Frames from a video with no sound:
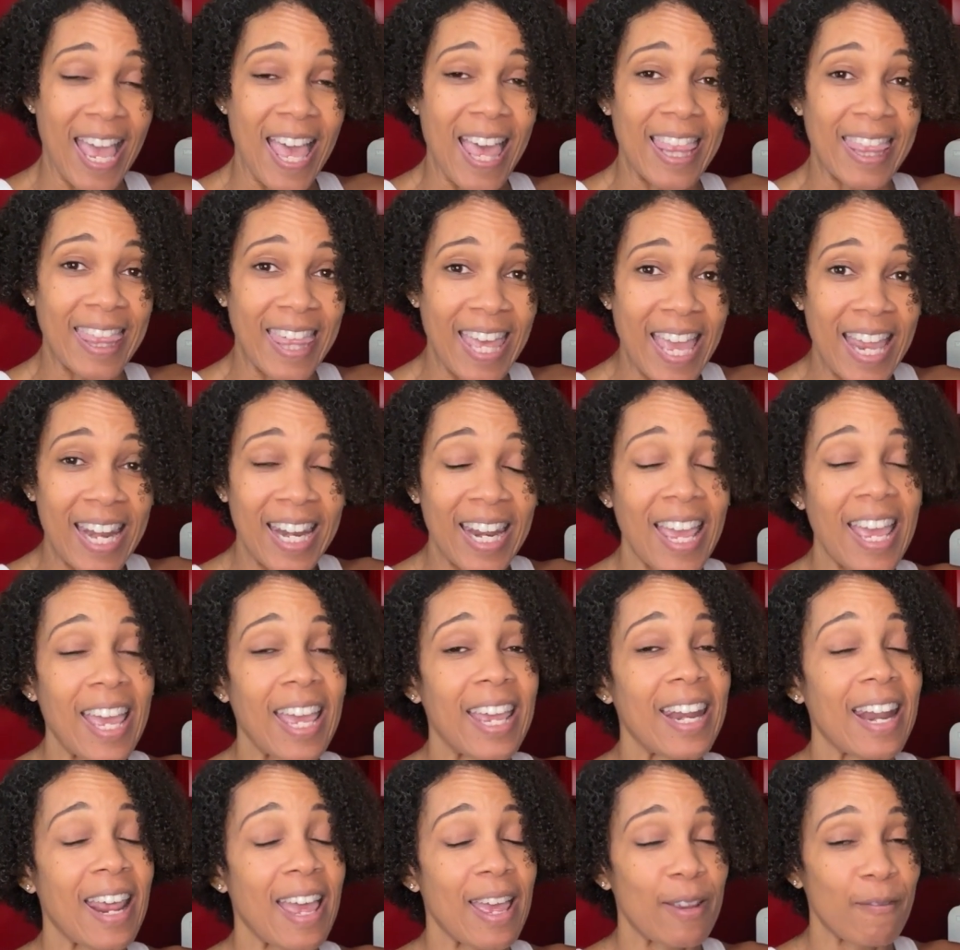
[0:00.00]
then
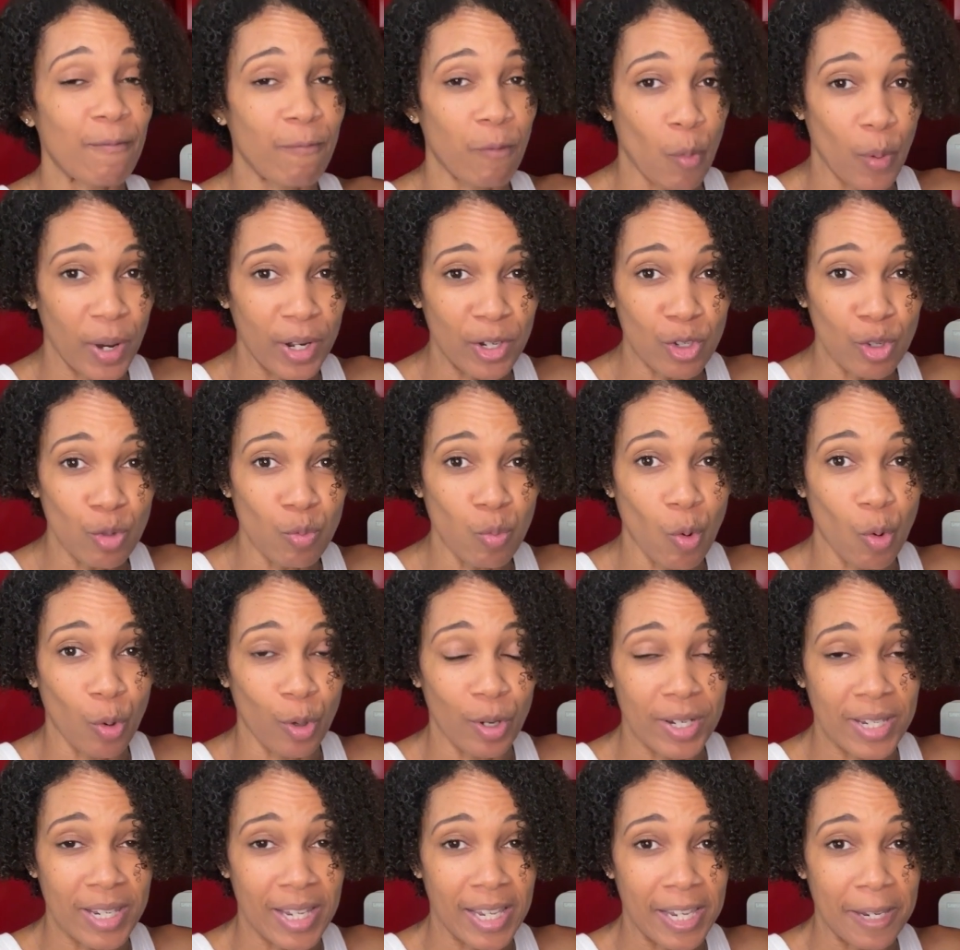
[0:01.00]
it voids your
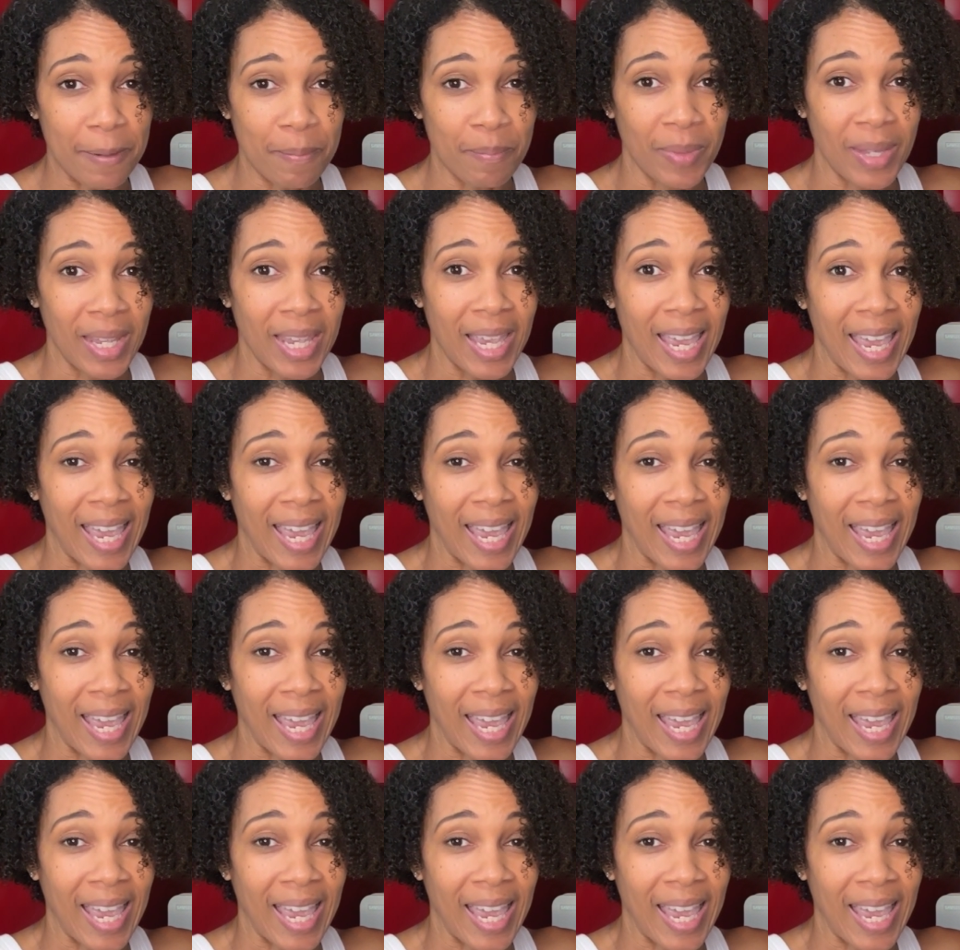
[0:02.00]
warranty